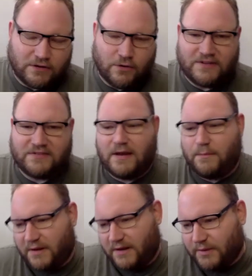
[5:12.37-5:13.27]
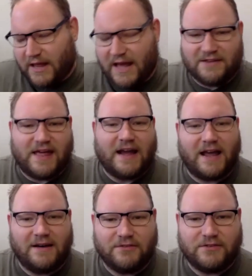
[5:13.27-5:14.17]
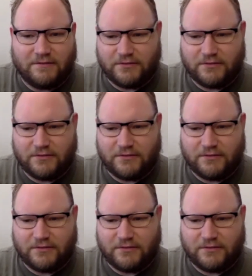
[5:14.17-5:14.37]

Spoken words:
US HIPAA compliance, that kind of stuff.